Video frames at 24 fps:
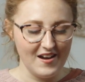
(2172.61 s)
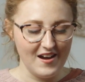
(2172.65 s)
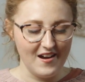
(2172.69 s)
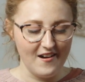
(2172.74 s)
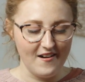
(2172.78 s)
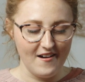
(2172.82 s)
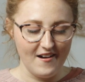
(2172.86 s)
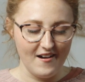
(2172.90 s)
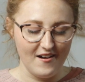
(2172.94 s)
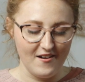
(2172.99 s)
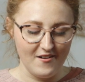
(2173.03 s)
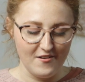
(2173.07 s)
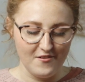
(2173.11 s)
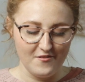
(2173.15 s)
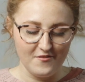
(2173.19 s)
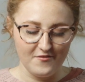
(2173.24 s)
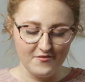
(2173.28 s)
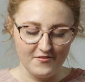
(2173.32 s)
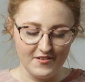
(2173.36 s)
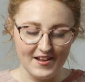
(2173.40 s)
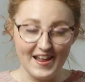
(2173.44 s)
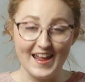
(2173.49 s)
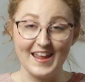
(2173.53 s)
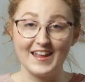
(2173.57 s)

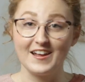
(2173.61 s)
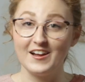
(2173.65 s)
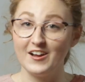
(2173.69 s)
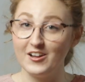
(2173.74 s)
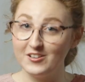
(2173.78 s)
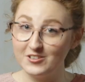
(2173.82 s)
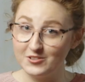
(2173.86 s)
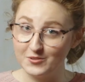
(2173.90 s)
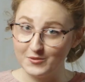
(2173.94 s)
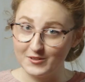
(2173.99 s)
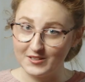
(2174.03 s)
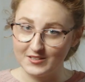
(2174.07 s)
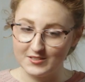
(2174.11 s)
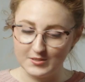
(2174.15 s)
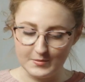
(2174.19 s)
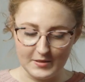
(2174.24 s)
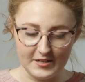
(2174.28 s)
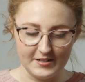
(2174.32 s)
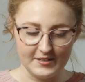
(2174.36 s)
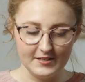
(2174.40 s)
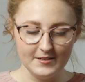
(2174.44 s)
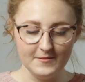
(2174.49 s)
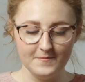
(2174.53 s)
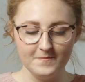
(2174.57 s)
of a colorwork
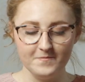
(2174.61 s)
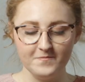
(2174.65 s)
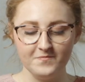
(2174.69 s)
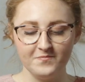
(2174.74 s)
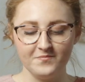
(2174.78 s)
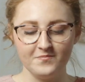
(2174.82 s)
sweater.